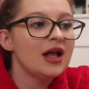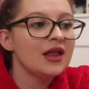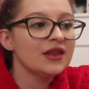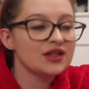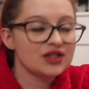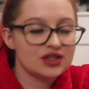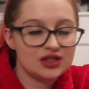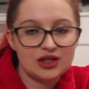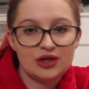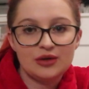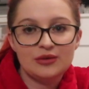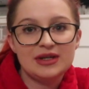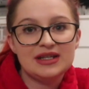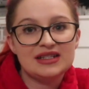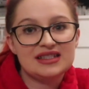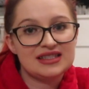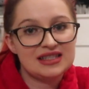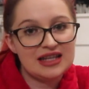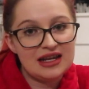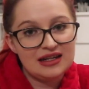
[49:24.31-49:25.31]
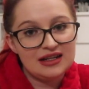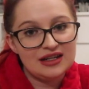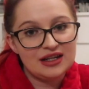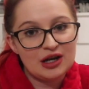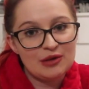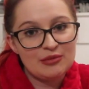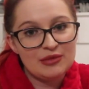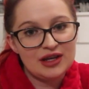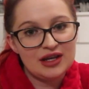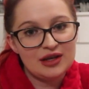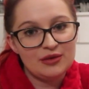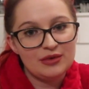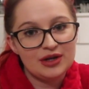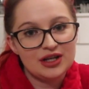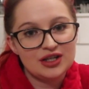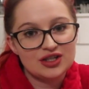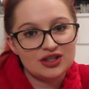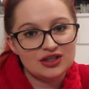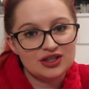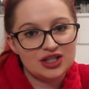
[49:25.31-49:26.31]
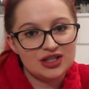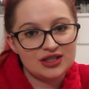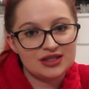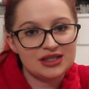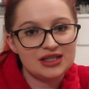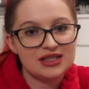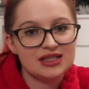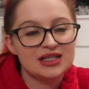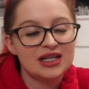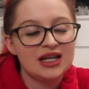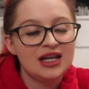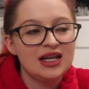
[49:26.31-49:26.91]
The snow is settling up there, which she said